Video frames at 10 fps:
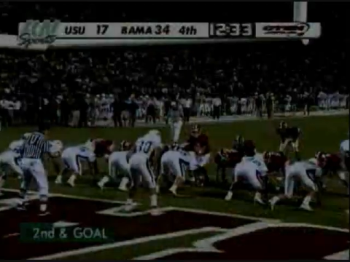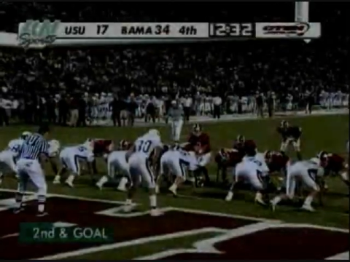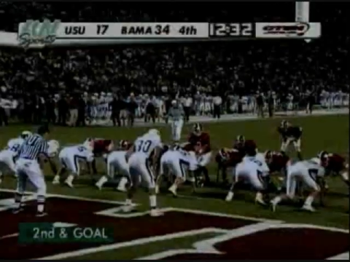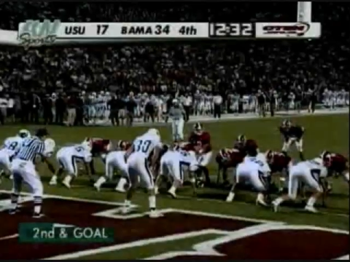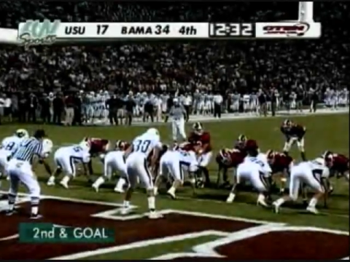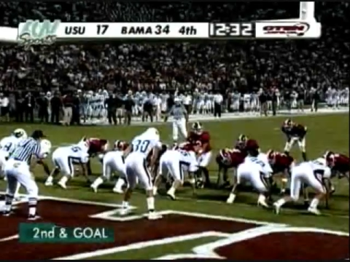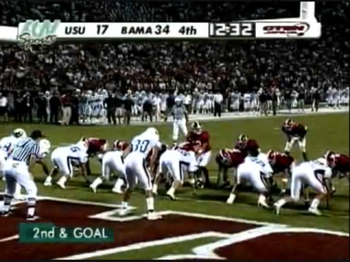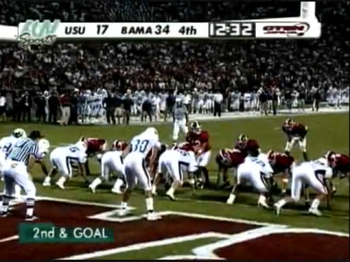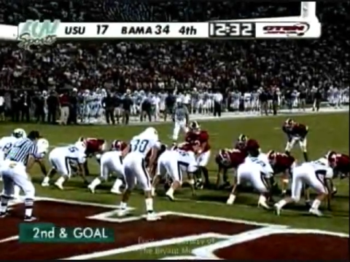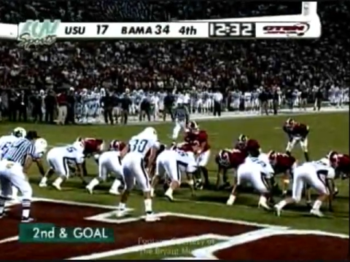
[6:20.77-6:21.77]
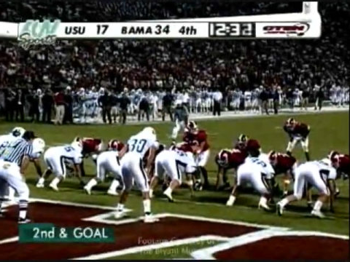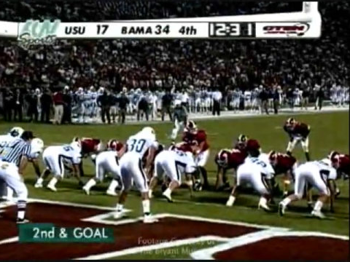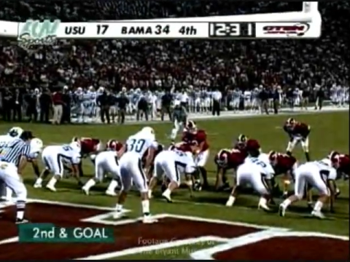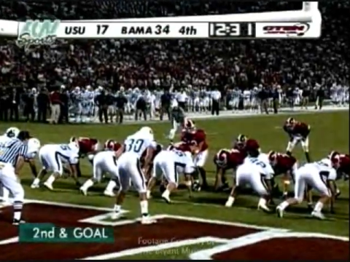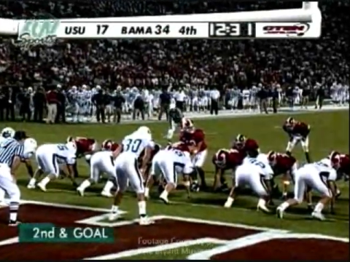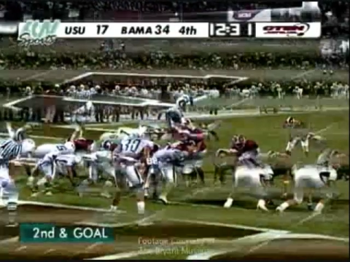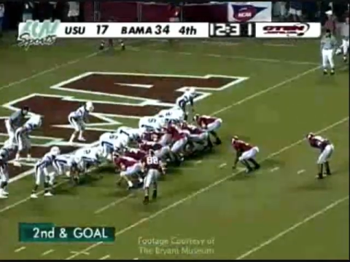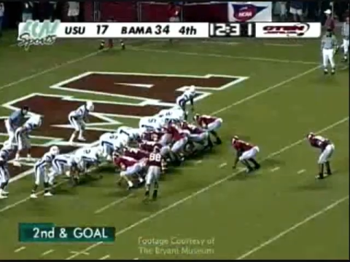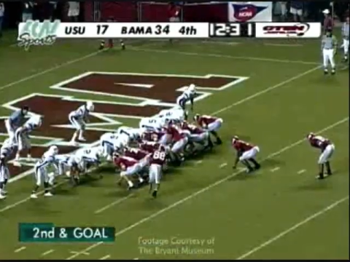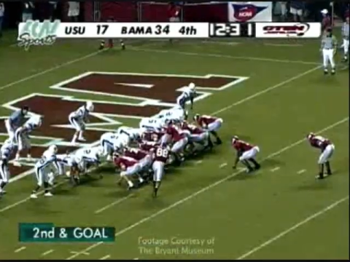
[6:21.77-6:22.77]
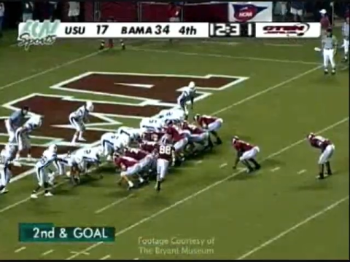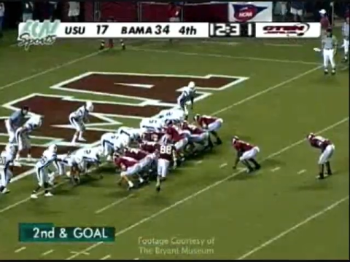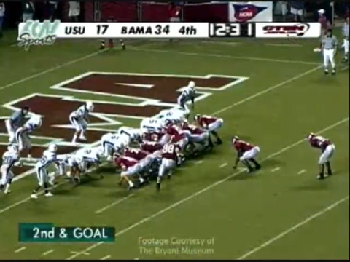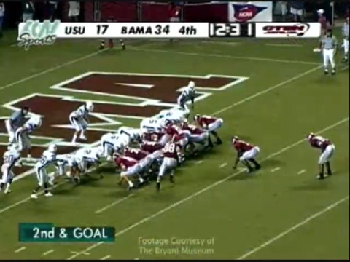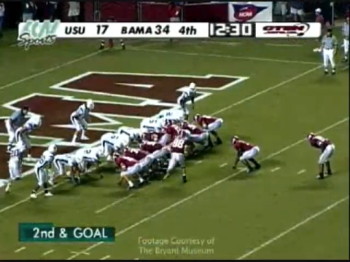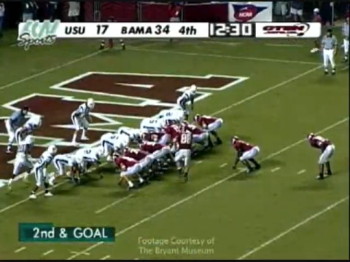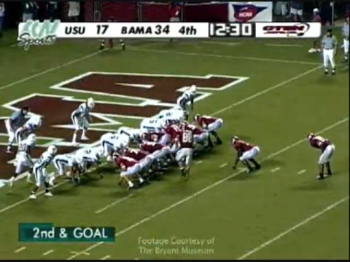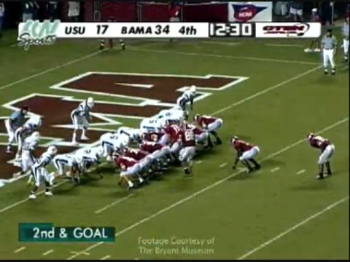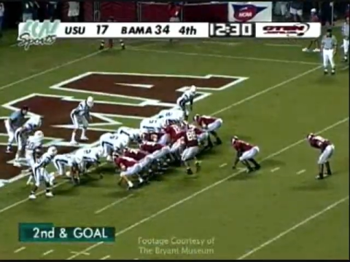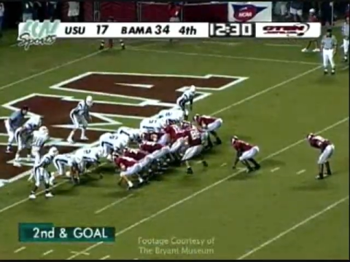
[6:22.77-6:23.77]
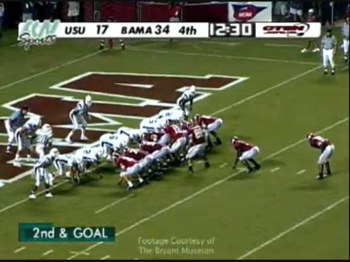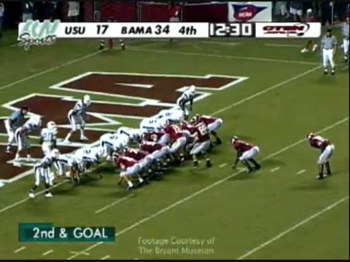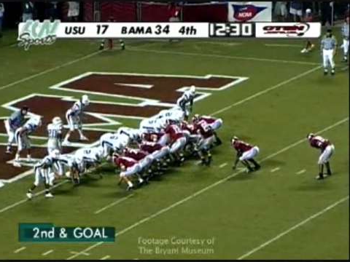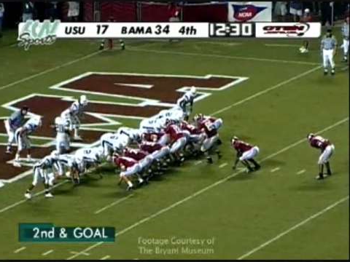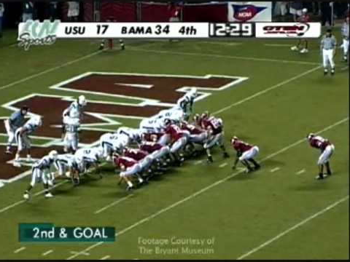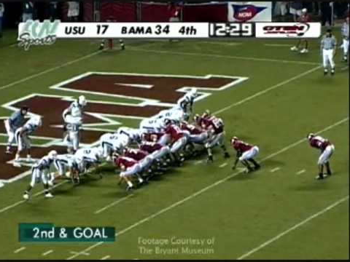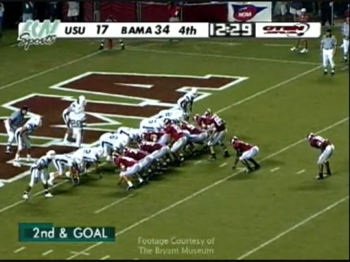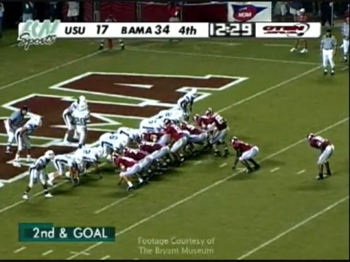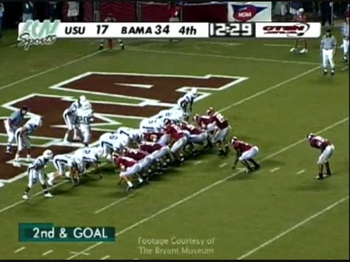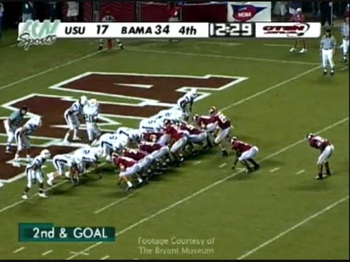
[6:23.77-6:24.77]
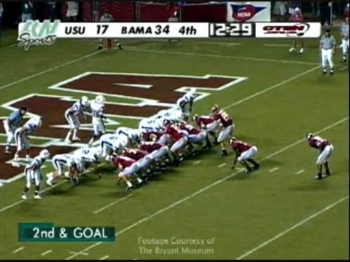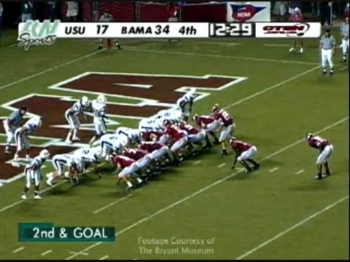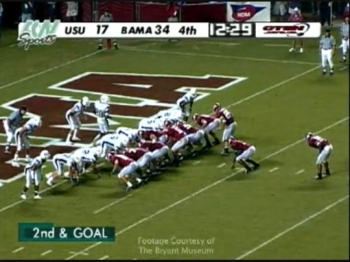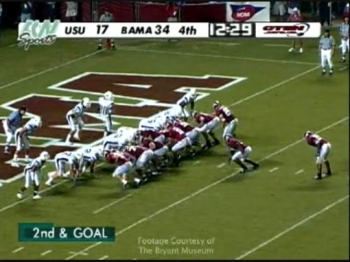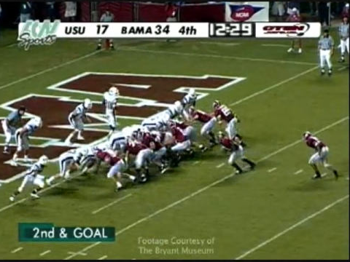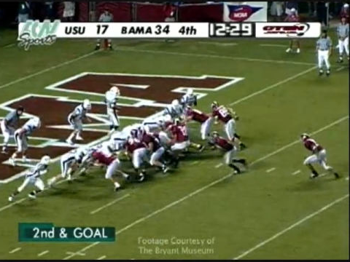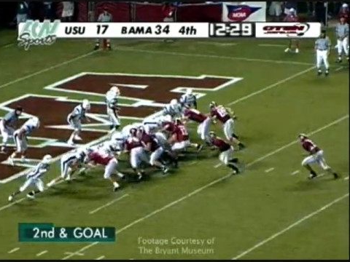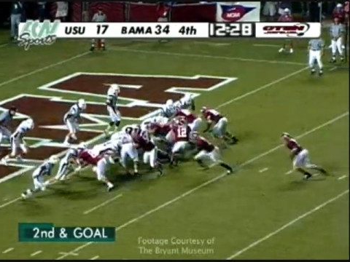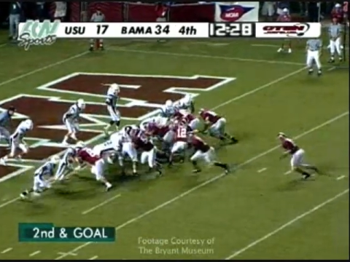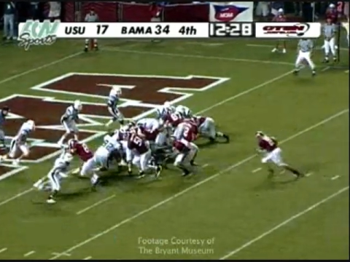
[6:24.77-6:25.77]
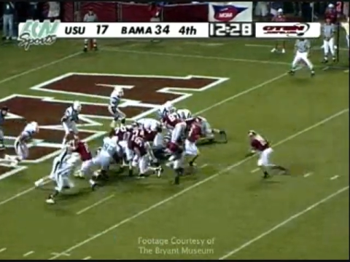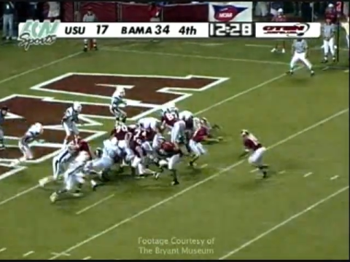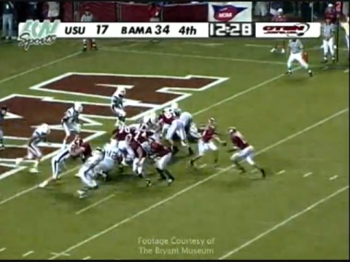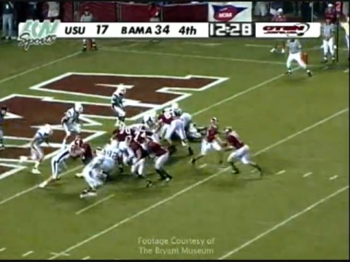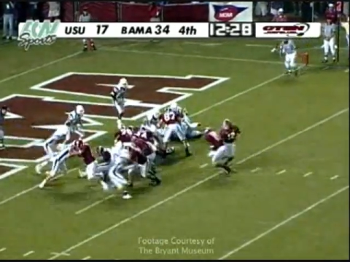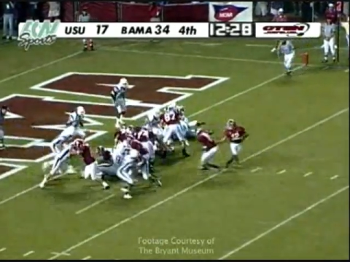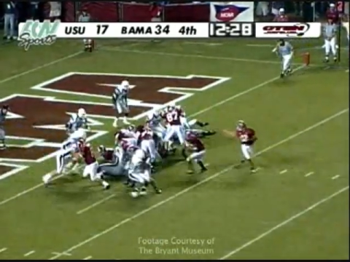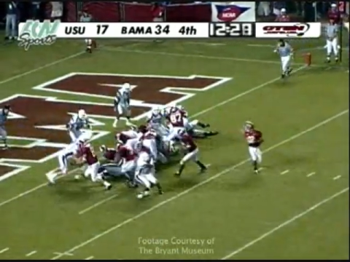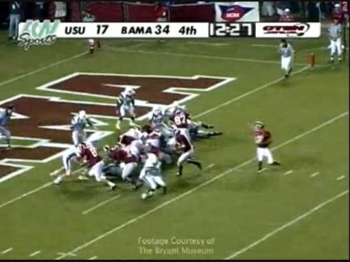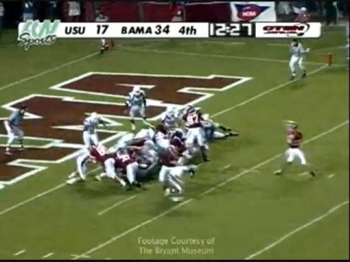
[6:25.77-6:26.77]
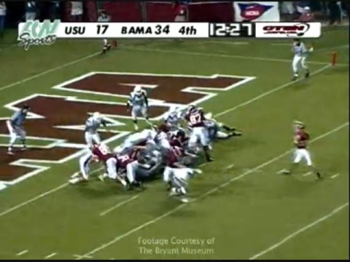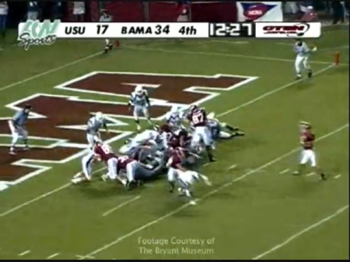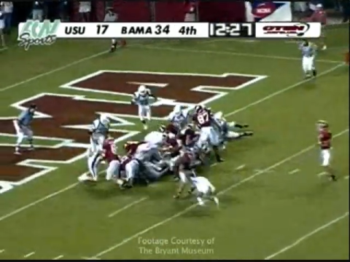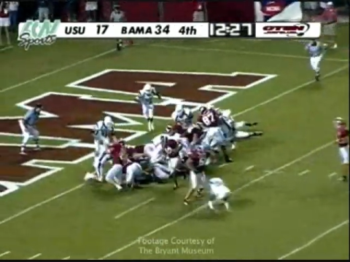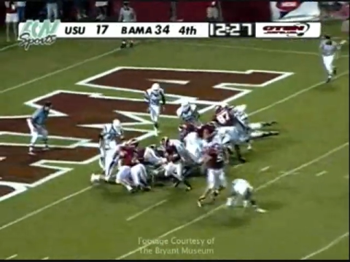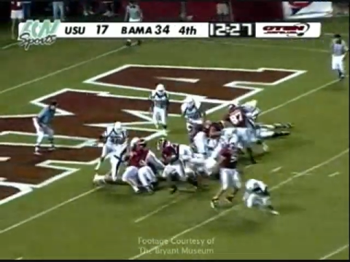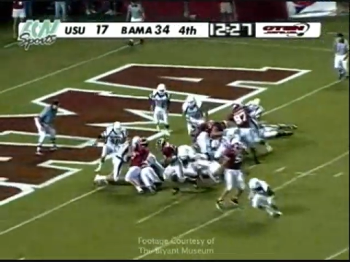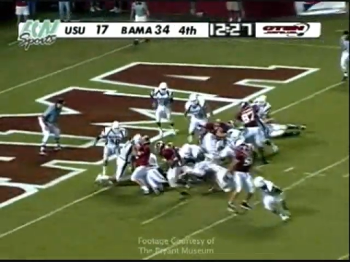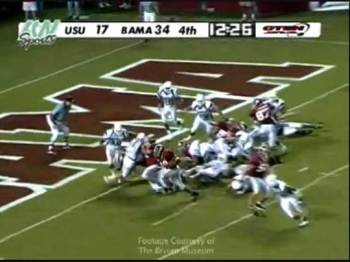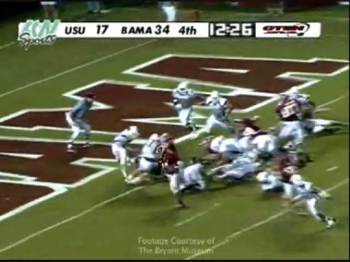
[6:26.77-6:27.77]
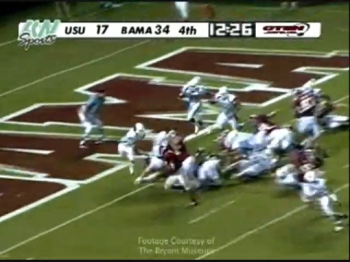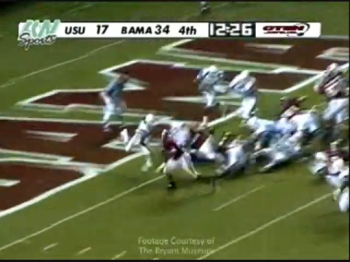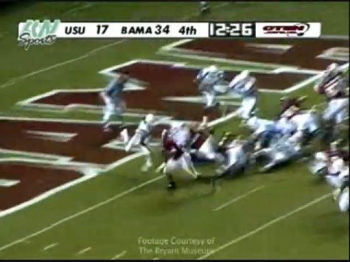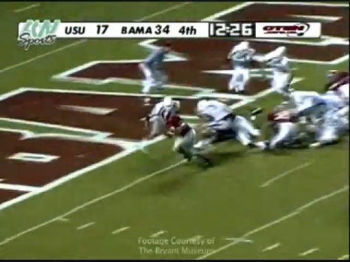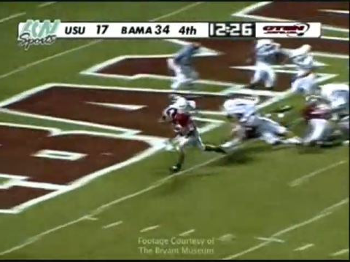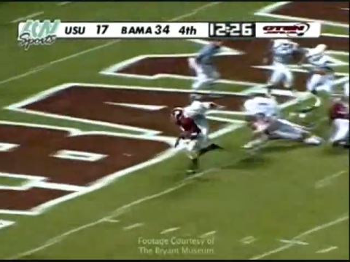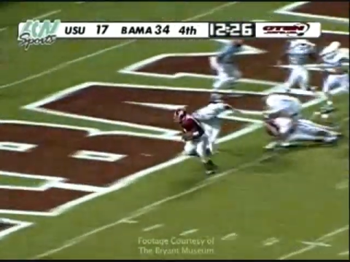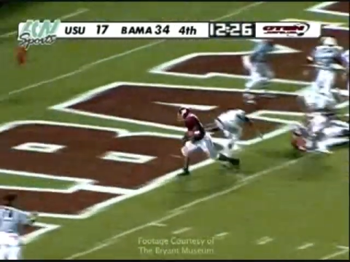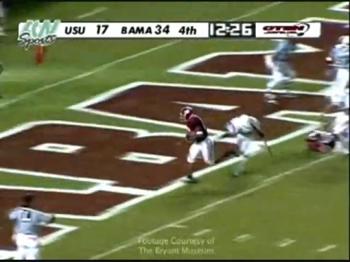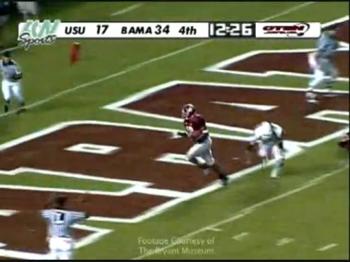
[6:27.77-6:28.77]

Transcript: Nobody's mouth can be seen.